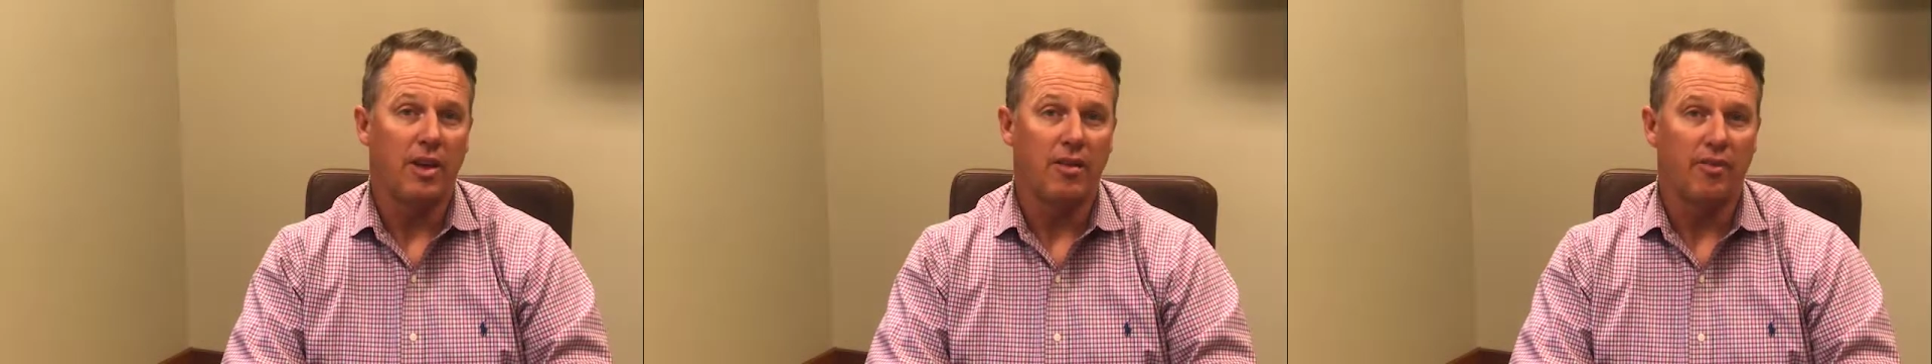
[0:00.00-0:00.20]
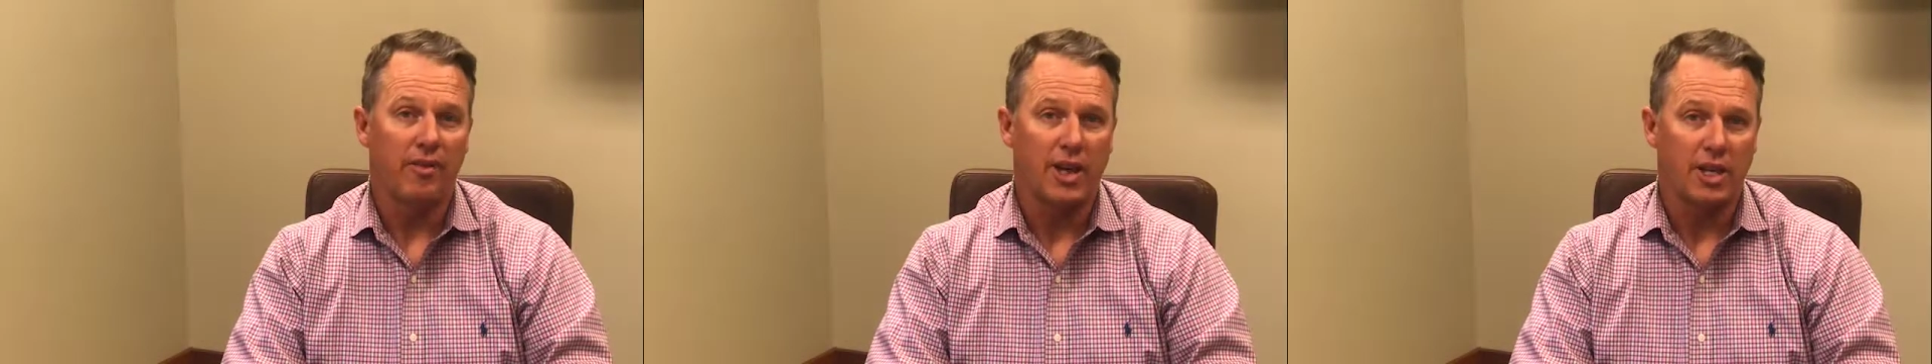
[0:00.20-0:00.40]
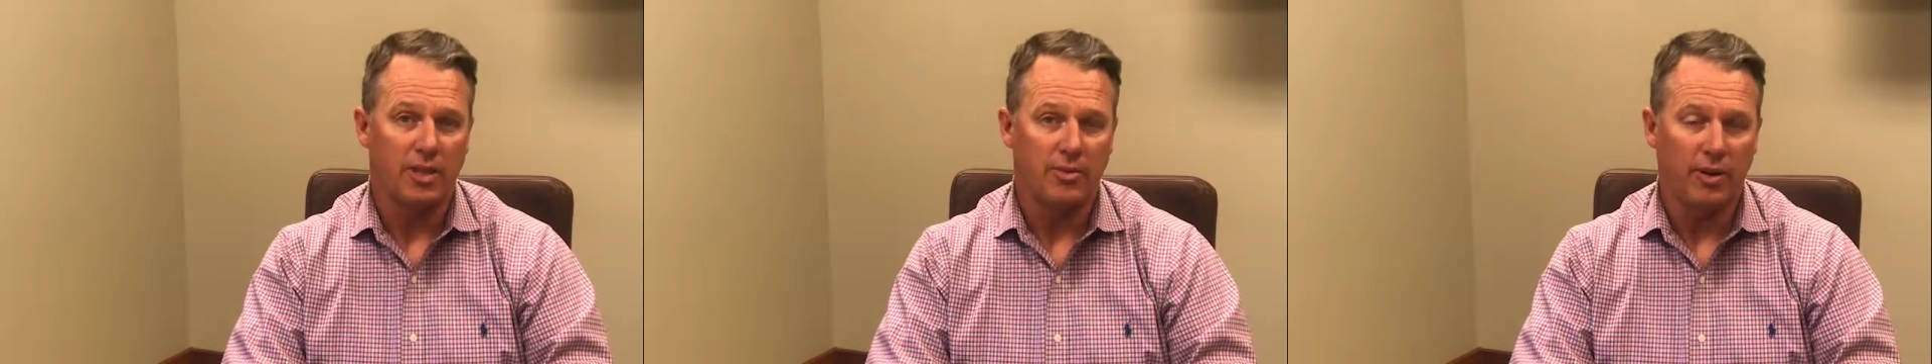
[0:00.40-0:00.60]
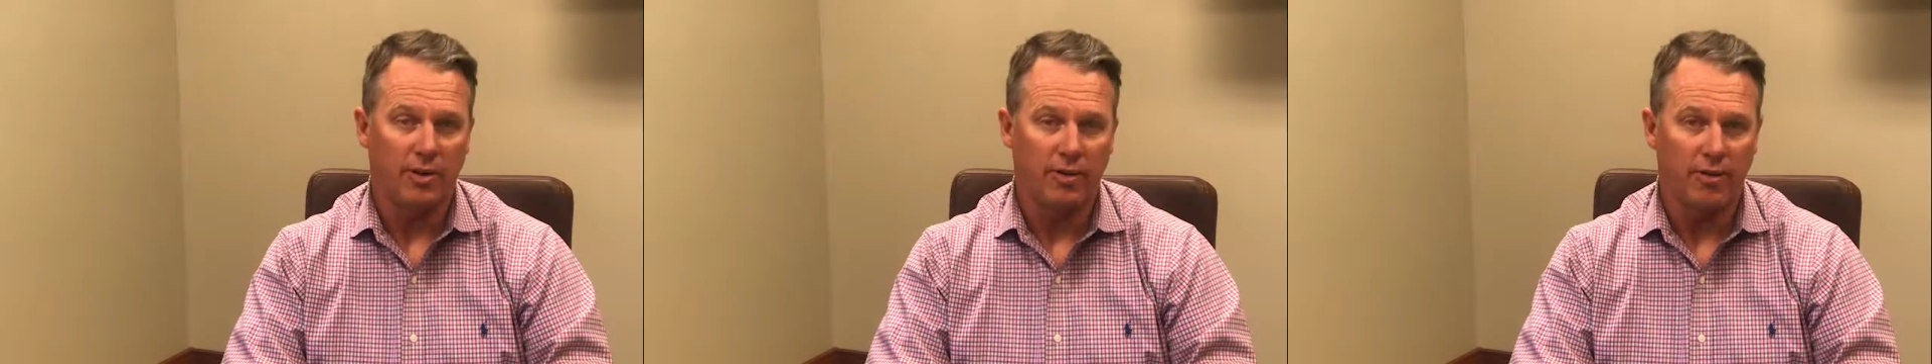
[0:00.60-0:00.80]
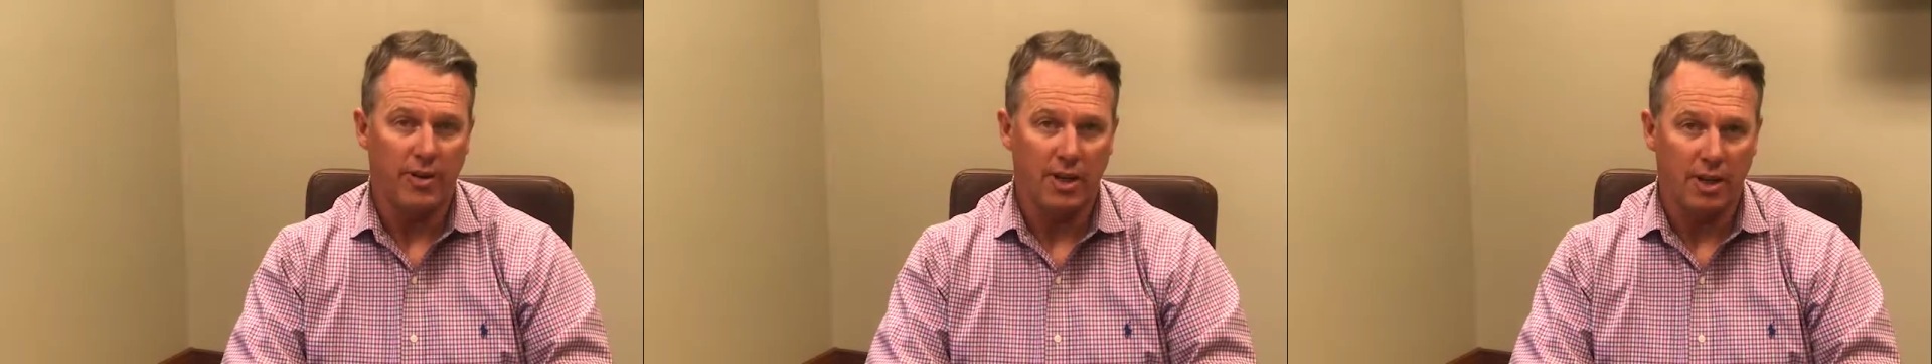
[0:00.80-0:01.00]

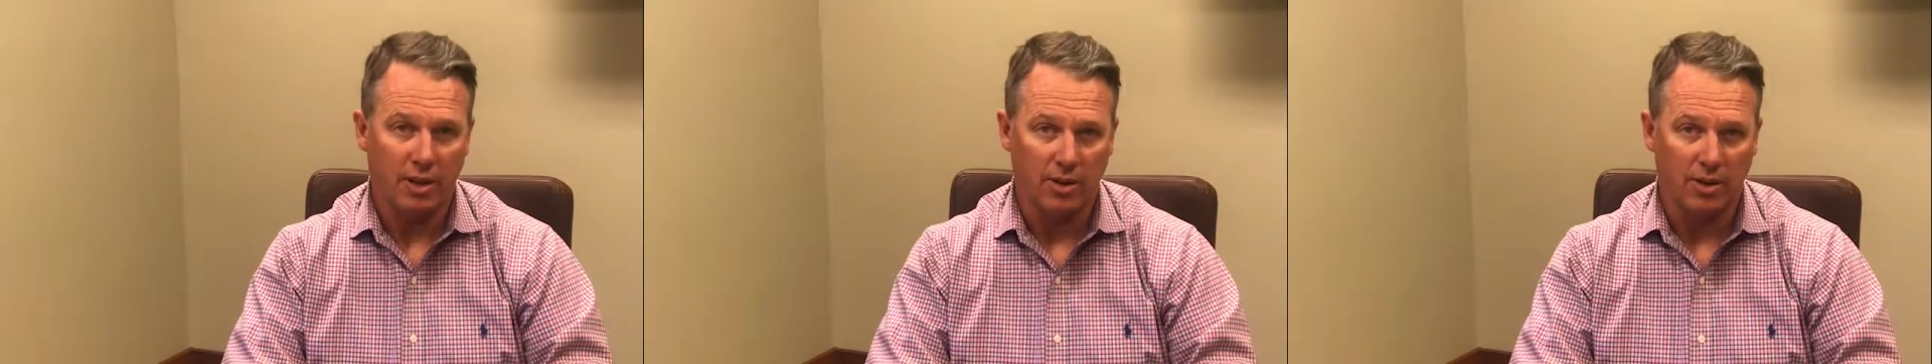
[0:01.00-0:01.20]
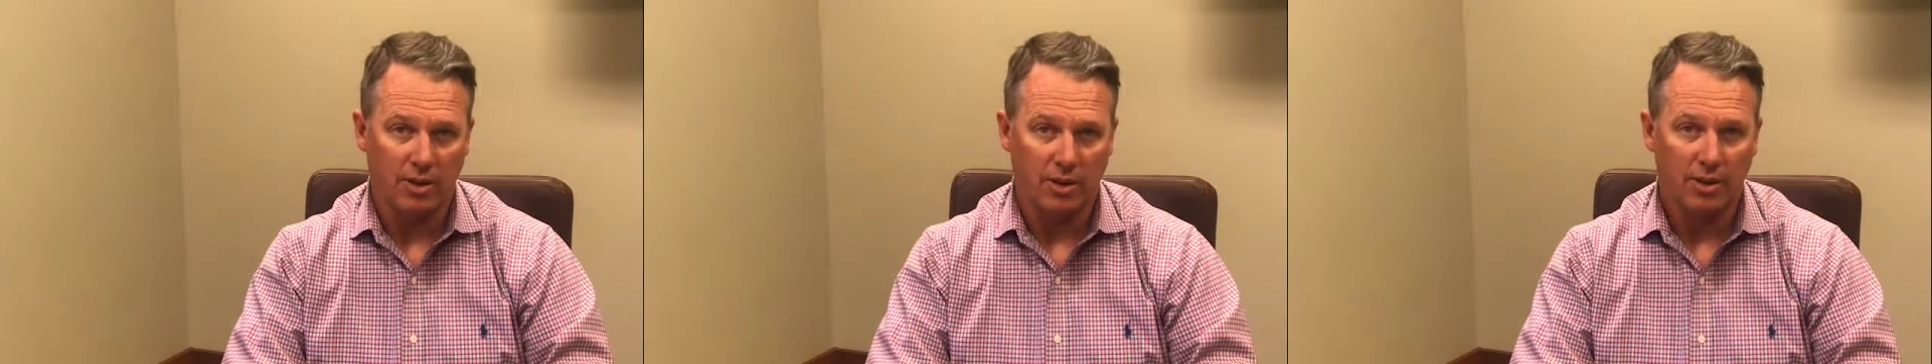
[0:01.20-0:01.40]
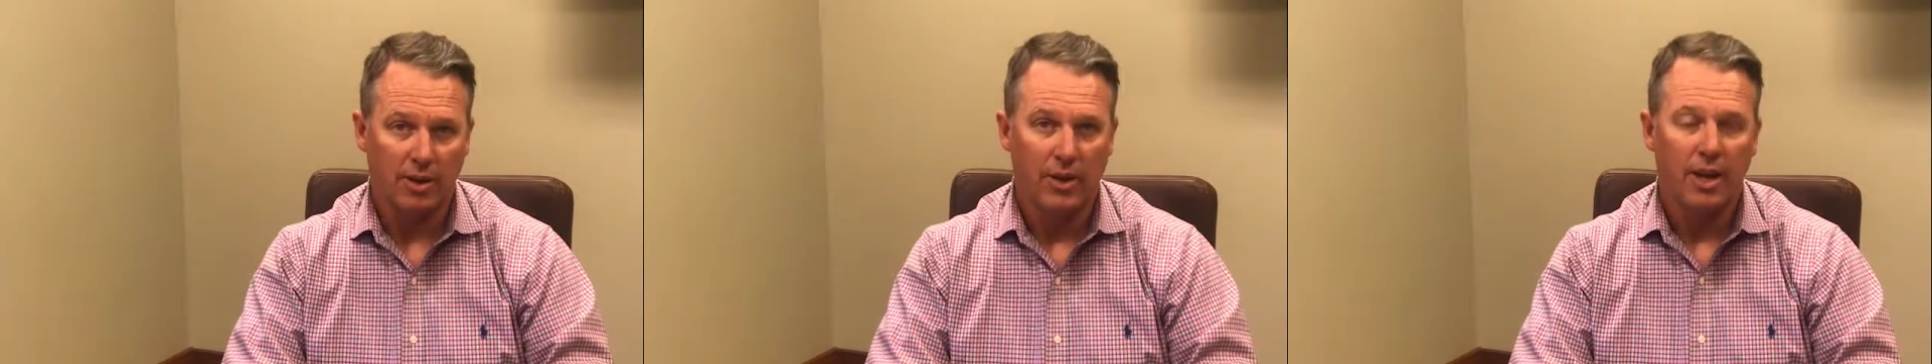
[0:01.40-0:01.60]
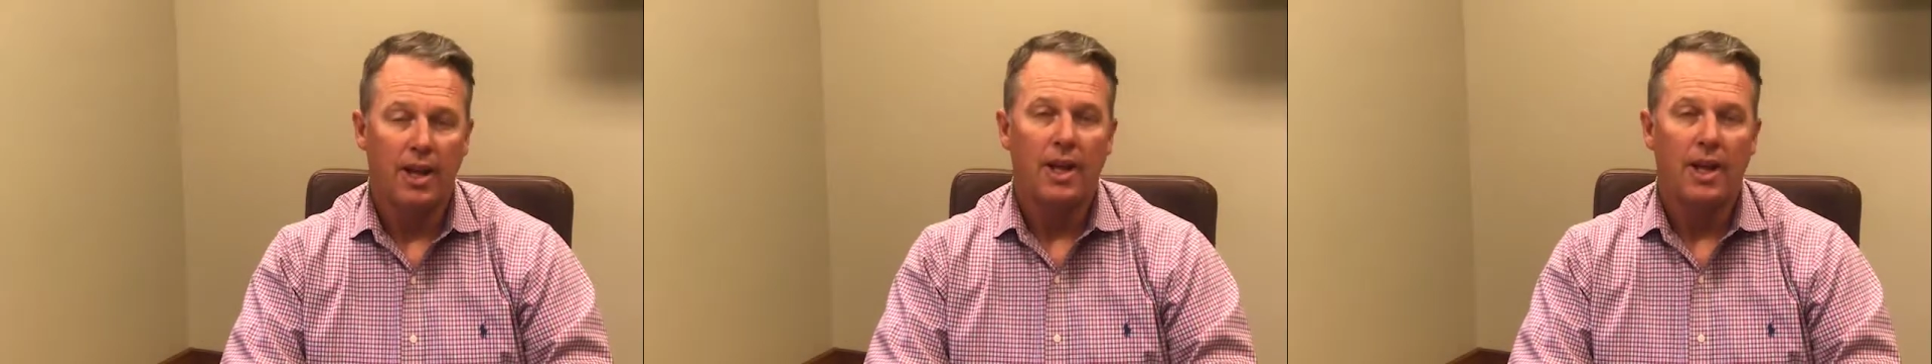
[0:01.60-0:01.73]
investment vehicle,